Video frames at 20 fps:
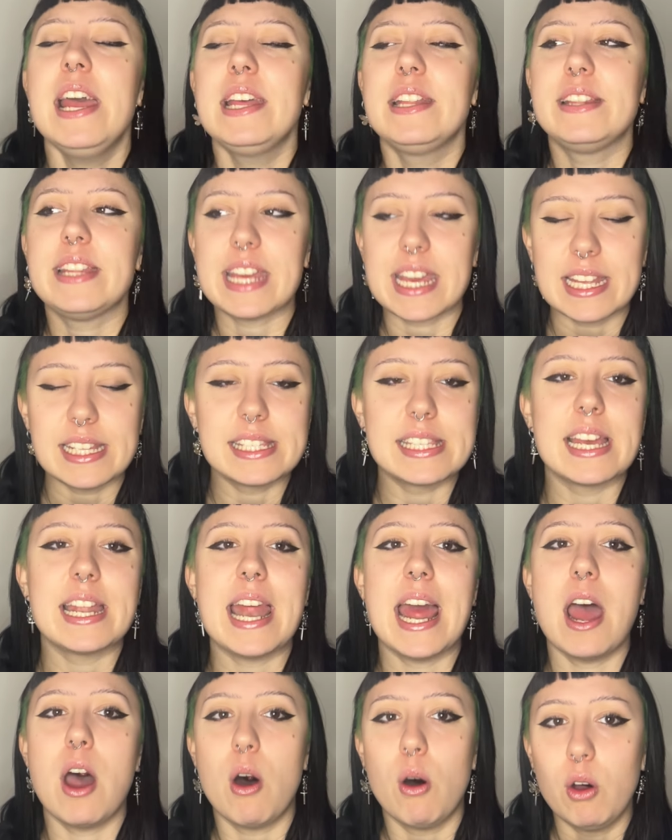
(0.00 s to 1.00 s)
the
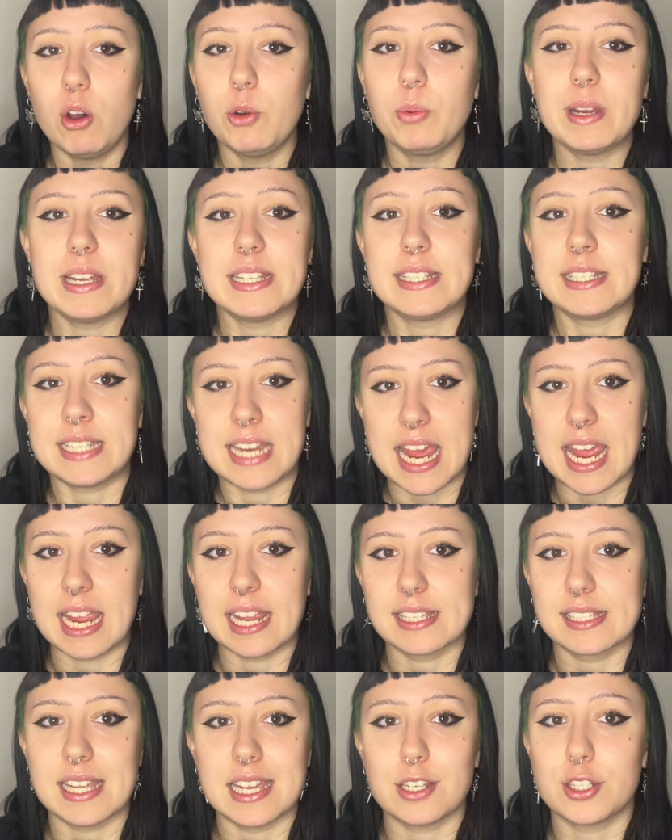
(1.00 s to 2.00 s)
internet always
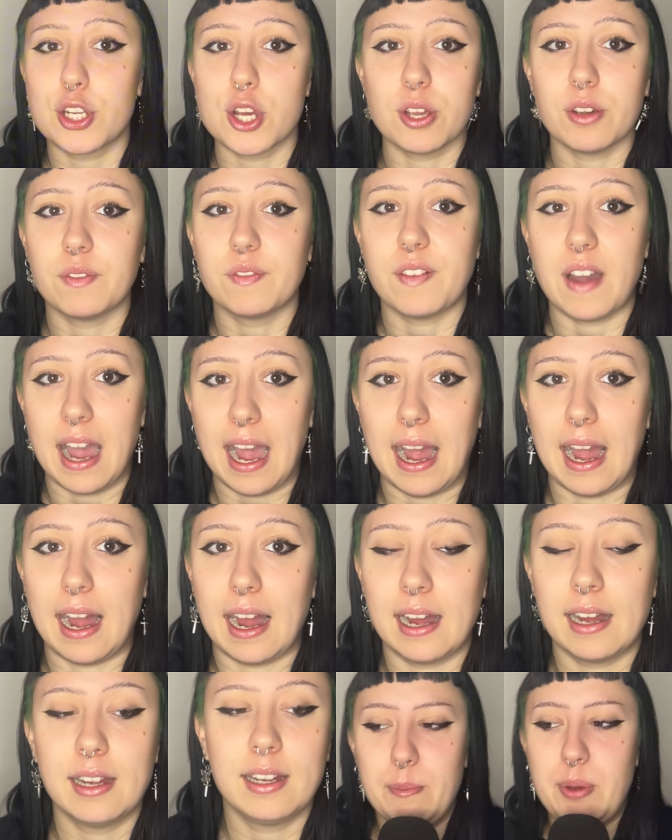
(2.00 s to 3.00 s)
takes it too
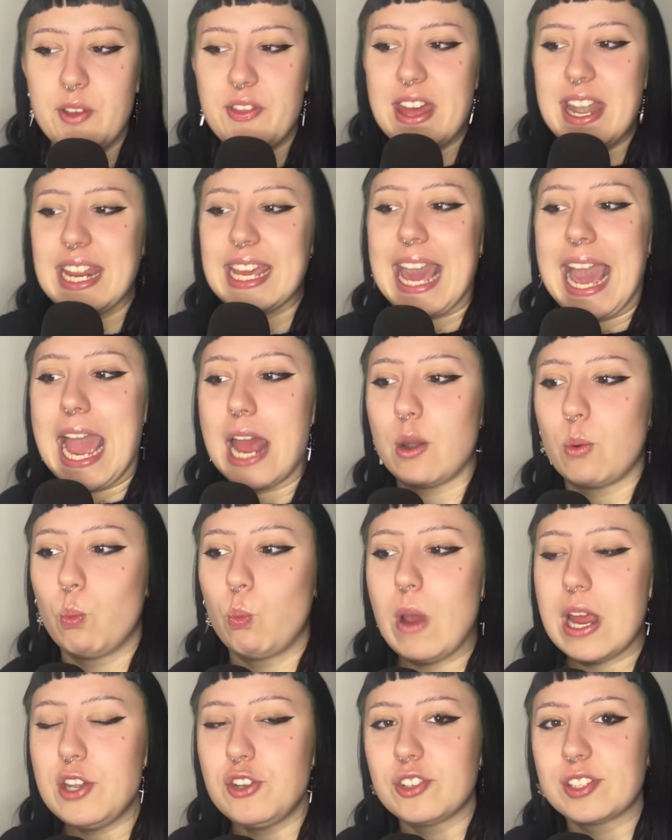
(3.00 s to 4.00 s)
far. But then again,
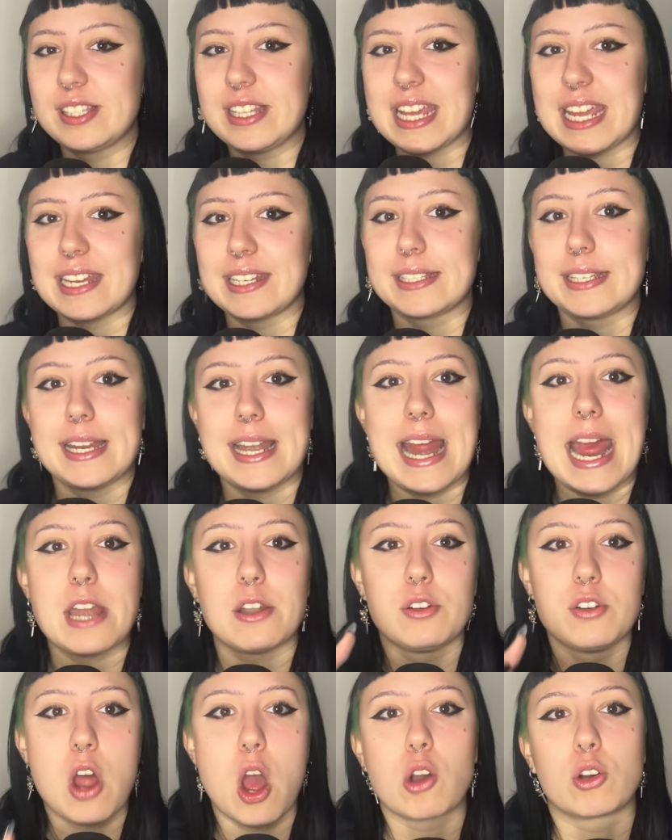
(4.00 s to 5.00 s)
when does the
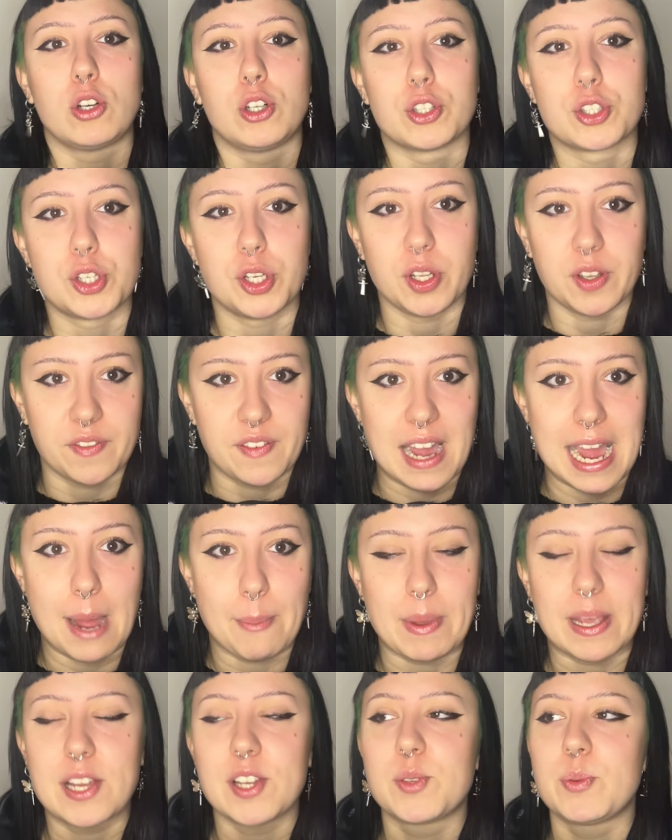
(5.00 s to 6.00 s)
internet not go too far?
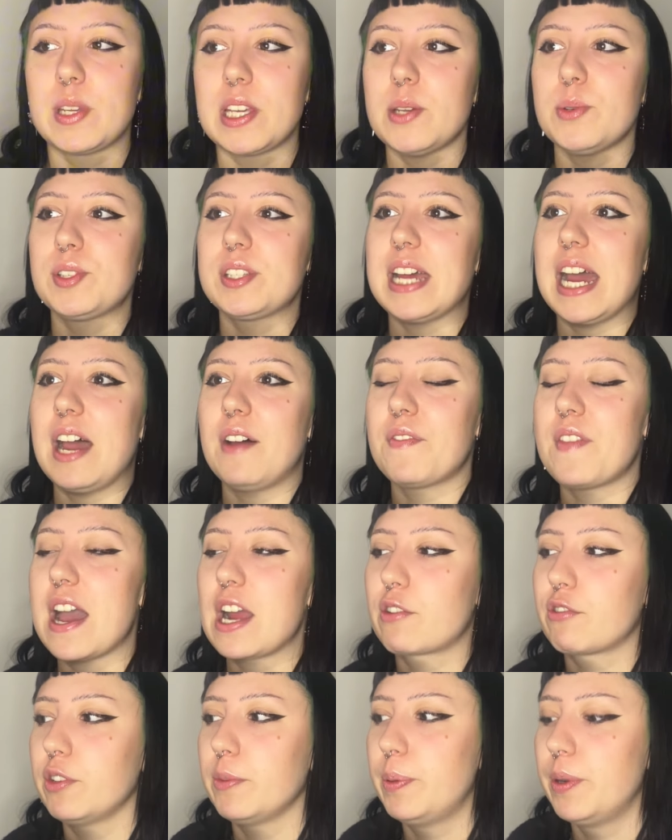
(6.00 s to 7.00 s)
Because we used to have
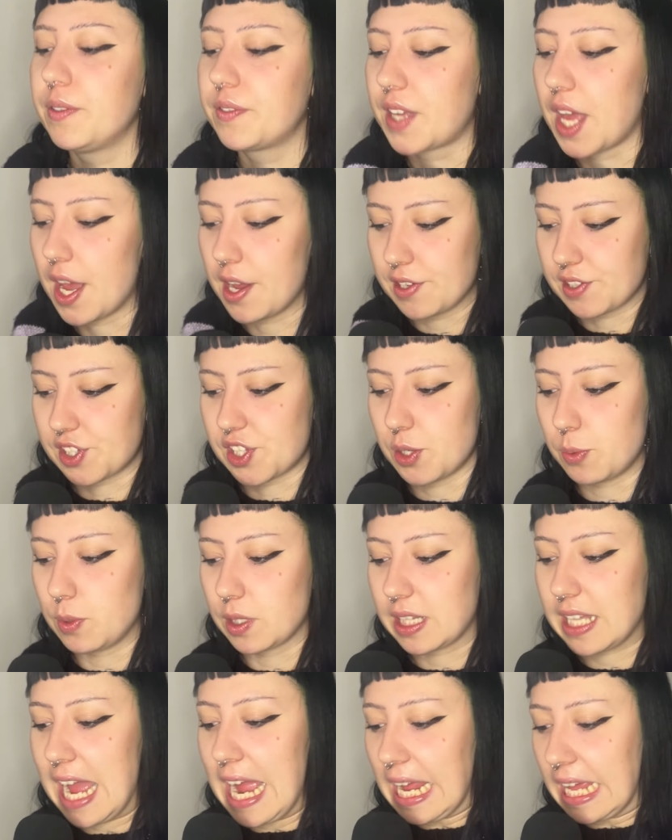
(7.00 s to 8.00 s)
that group of girls that
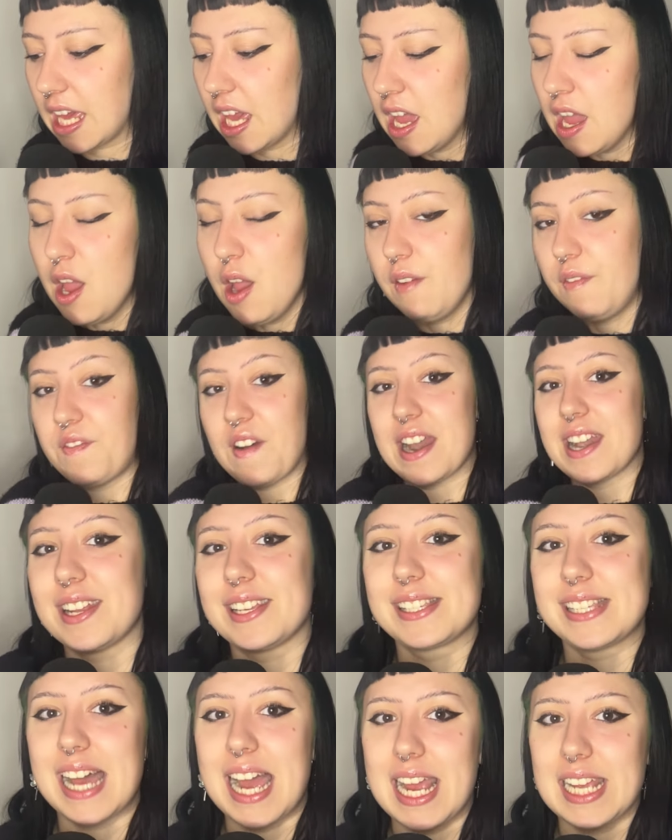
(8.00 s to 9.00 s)
would like
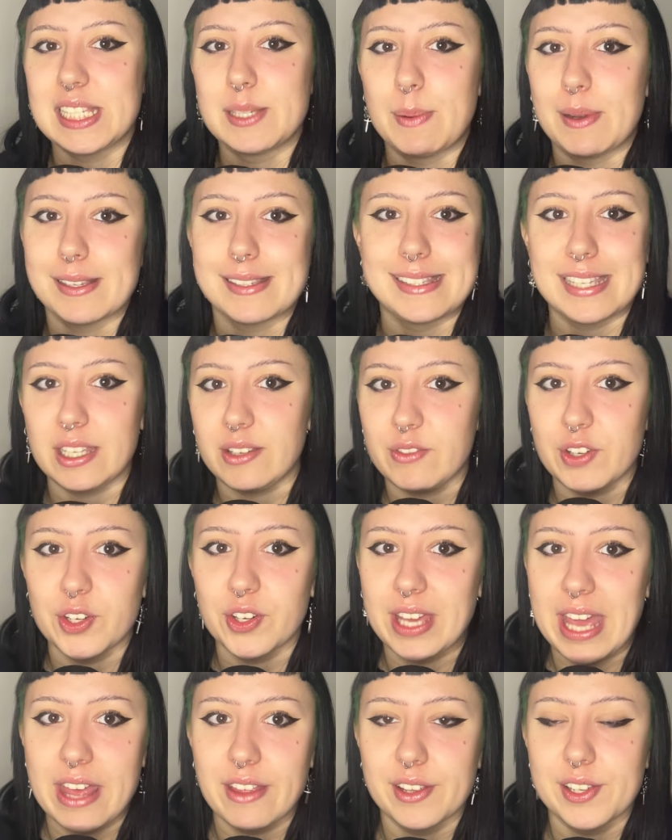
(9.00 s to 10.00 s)
fantasize about
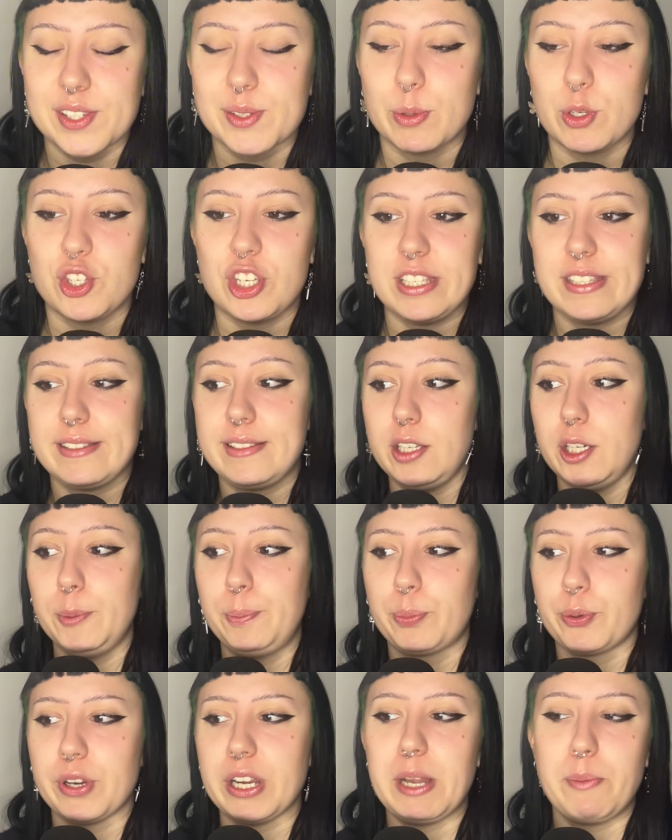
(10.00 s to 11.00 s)
serial killers, which is still
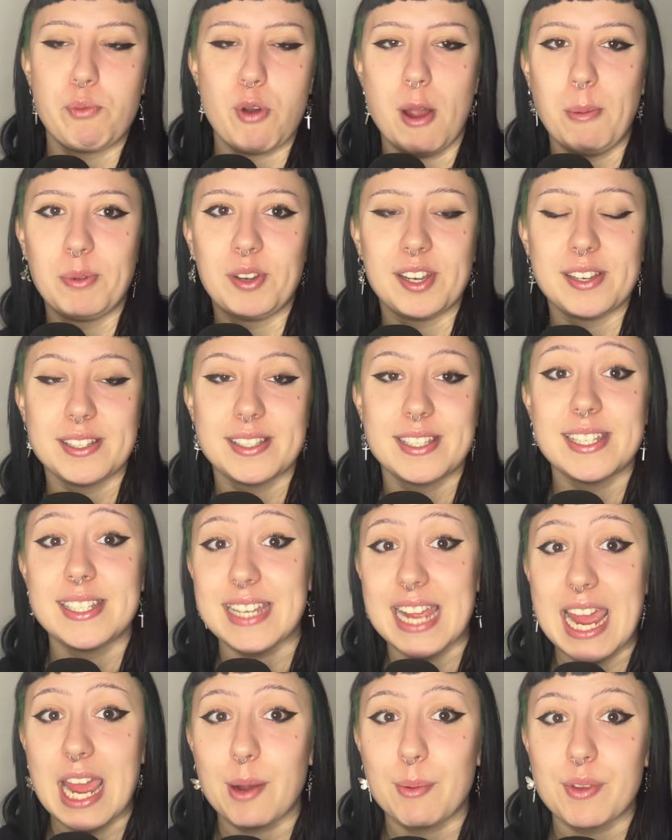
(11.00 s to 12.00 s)
pretty prominent
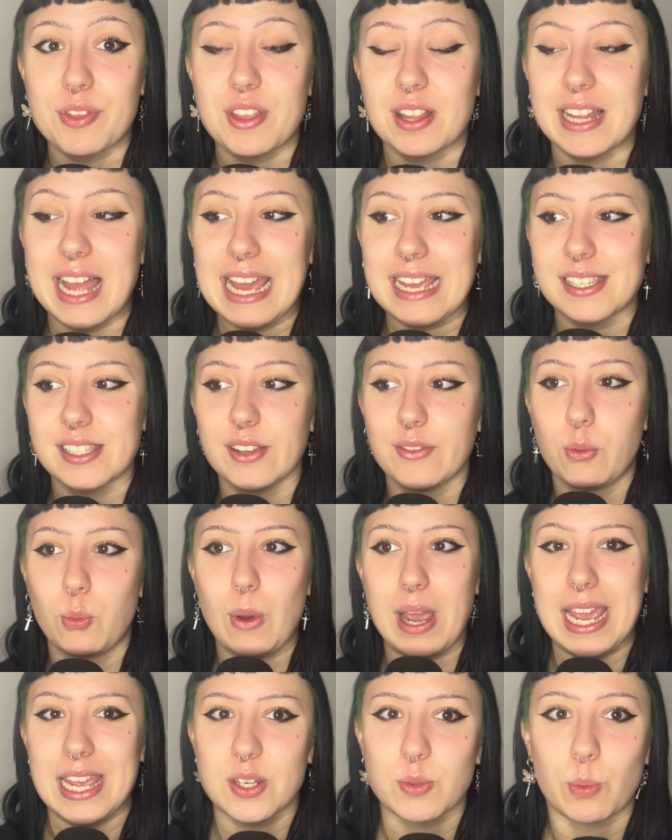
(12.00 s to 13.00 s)
today with the likes of Wade